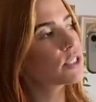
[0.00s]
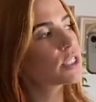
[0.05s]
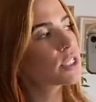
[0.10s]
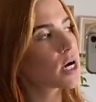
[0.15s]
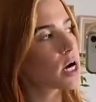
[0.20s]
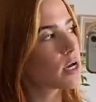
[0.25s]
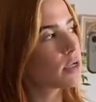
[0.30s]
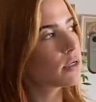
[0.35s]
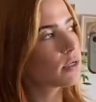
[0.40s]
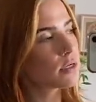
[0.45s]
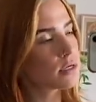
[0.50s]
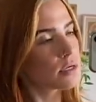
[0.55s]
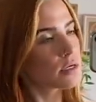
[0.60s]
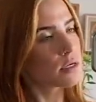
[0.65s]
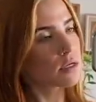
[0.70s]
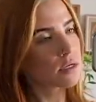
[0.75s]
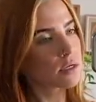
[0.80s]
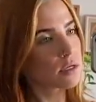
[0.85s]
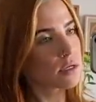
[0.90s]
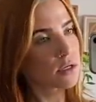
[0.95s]
done.
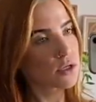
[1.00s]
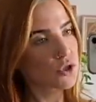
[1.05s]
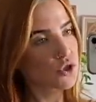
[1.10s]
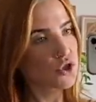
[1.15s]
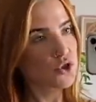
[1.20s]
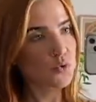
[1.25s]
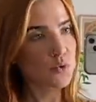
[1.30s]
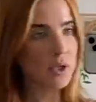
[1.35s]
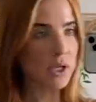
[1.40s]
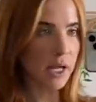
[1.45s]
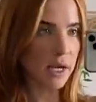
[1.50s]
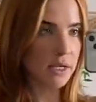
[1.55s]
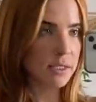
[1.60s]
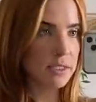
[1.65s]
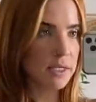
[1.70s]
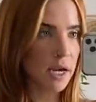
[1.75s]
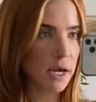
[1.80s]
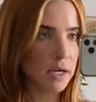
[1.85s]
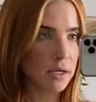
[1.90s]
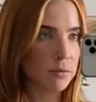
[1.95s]
Do a leg
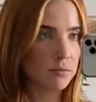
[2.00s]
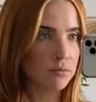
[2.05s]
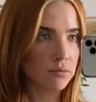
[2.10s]
day